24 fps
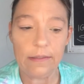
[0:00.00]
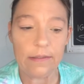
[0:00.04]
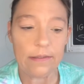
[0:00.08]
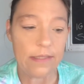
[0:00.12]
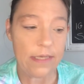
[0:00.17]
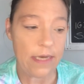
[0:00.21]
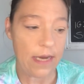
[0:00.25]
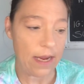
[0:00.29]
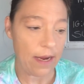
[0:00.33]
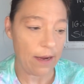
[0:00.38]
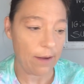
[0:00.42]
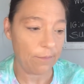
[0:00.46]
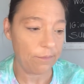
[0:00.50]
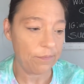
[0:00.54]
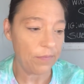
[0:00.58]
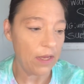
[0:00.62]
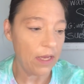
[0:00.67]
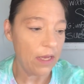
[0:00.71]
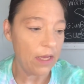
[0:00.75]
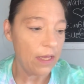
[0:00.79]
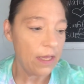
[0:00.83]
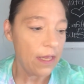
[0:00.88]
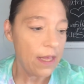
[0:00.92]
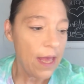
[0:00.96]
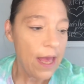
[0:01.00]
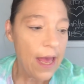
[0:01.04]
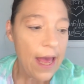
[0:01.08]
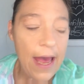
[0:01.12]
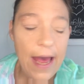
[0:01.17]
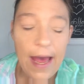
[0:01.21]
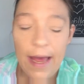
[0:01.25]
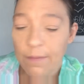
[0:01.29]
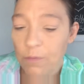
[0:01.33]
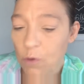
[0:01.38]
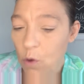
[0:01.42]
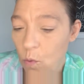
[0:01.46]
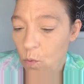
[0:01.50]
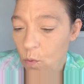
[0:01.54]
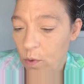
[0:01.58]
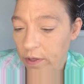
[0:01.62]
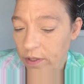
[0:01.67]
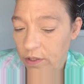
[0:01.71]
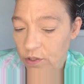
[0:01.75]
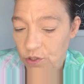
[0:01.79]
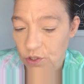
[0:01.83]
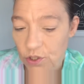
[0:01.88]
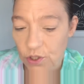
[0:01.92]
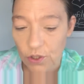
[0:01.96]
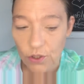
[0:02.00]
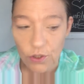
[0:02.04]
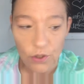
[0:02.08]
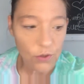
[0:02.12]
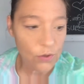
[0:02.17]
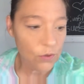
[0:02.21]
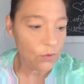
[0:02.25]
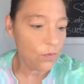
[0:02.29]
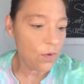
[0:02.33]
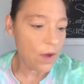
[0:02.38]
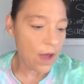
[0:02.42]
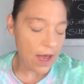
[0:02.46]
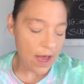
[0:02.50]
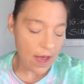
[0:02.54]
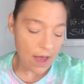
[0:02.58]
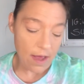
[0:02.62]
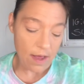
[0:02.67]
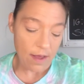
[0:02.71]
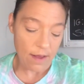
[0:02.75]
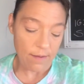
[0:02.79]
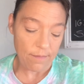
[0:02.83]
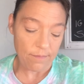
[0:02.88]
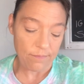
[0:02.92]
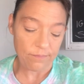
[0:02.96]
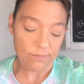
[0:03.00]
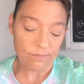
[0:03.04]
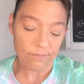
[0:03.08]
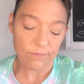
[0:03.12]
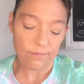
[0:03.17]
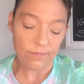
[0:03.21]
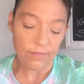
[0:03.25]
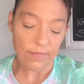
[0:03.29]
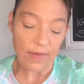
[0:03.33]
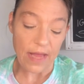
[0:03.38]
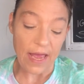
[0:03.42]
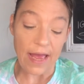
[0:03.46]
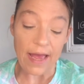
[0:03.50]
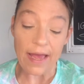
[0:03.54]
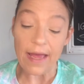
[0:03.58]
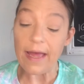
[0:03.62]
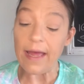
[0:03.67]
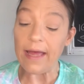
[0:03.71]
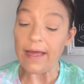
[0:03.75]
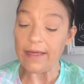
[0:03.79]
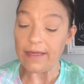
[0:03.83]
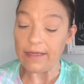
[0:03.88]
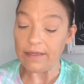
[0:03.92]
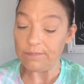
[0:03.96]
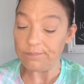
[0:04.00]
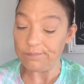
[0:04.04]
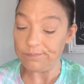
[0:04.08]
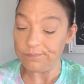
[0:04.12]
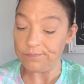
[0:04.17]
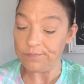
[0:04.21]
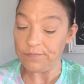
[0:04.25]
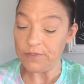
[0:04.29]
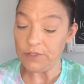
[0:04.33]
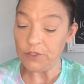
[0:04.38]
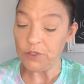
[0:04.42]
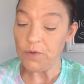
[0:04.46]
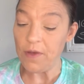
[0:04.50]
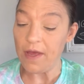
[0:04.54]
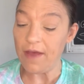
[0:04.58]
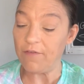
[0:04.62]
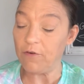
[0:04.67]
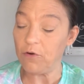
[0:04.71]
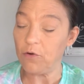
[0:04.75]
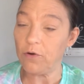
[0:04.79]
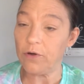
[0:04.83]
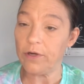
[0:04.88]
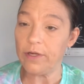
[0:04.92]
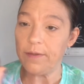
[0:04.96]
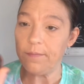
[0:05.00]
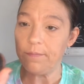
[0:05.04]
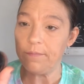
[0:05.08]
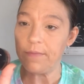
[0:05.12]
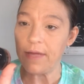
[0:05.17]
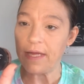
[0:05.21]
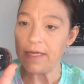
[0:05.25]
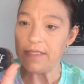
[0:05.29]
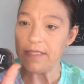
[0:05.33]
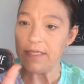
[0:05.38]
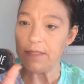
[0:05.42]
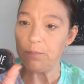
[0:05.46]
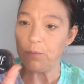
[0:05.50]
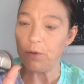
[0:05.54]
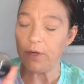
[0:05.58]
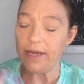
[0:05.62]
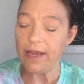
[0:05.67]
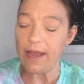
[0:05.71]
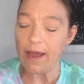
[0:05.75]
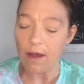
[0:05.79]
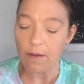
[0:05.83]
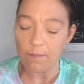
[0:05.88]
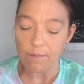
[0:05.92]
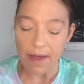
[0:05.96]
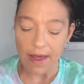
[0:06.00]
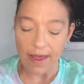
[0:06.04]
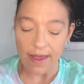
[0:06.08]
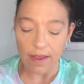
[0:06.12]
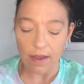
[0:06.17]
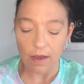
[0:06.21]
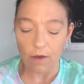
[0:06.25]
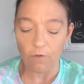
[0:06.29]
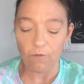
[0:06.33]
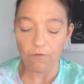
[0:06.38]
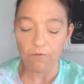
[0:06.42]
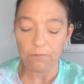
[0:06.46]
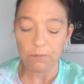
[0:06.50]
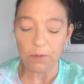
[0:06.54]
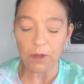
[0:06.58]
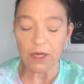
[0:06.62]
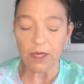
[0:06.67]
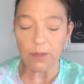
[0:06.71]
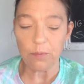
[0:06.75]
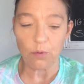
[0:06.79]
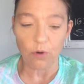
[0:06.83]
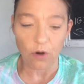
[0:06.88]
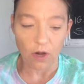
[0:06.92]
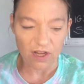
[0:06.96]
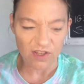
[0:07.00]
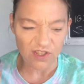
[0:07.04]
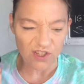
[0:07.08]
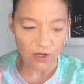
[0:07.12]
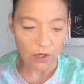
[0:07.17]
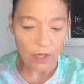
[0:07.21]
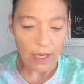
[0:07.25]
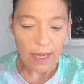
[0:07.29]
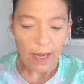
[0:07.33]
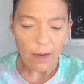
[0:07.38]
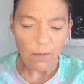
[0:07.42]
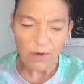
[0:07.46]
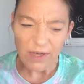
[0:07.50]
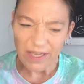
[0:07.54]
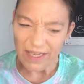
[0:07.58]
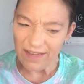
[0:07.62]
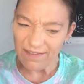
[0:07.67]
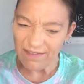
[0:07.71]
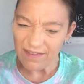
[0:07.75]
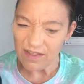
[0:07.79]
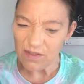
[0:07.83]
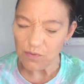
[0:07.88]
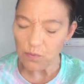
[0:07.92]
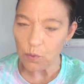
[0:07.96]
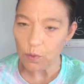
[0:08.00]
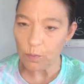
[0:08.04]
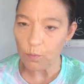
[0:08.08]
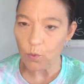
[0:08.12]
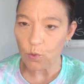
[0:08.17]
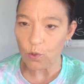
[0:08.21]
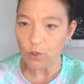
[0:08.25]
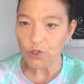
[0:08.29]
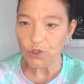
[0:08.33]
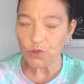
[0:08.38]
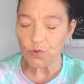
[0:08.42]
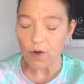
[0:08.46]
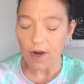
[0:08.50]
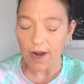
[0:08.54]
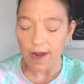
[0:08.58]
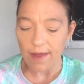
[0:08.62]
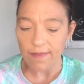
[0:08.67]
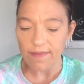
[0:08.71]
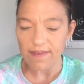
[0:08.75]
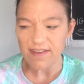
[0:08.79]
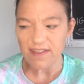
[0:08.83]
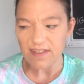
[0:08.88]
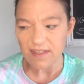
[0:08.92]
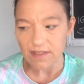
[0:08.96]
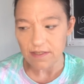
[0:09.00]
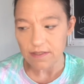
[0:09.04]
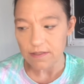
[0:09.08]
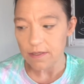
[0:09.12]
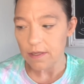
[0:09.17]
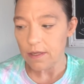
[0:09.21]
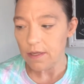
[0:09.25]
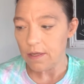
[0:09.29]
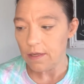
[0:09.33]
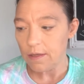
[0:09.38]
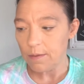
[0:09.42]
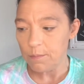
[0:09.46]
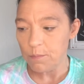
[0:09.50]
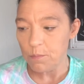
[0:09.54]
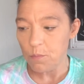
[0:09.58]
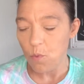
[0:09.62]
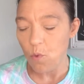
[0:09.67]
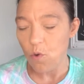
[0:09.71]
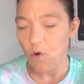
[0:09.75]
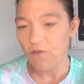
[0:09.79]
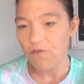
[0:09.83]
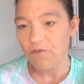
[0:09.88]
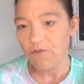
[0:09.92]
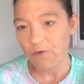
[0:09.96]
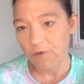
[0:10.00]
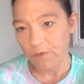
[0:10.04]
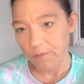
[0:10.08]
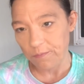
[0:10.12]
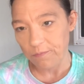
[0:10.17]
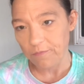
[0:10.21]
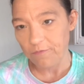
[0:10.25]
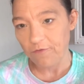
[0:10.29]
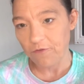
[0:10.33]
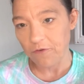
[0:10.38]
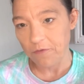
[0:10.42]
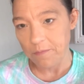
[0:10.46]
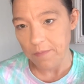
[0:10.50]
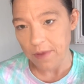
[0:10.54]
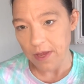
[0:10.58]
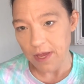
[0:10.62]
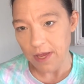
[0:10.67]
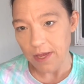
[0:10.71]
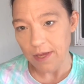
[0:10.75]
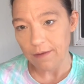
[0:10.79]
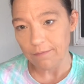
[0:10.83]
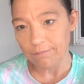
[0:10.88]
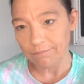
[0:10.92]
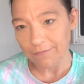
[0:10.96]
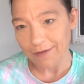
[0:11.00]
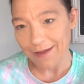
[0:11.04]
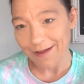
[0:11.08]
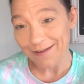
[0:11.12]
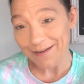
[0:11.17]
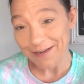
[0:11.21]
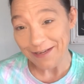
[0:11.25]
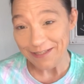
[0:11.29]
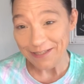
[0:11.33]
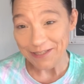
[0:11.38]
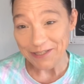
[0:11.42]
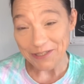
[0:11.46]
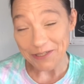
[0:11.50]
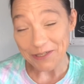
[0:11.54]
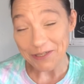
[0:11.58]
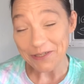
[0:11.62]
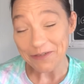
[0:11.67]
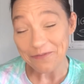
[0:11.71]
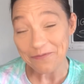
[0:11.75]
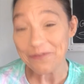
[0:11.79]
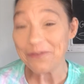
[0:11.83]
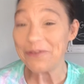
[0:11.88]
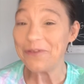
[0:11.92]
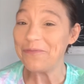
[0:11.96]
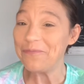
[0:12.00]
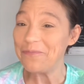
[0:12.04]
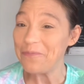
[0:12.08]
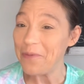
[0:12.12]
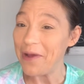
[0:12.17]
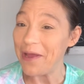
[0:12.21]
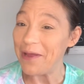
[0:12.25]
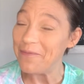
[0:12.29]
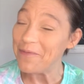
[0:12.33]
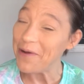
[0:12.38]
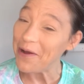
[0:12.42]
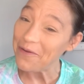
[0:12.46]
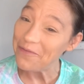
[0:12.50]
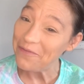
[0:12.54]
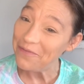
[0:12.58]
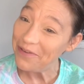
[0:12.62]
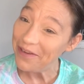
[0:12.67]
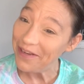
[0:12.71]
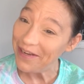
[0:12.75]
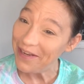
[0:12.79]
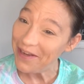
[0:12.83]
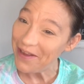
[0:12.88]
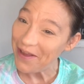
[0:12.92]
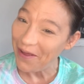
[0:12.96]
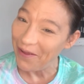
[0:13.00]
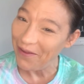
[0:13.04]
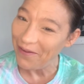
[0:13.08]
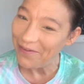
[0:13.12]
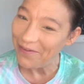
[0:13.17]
Now, I'm going to, I do have a cream. I did bring out my e.l.f. Putty Bronzer. I want to give this one more try. This is more for me, not necessarily for the Wet n Wild video.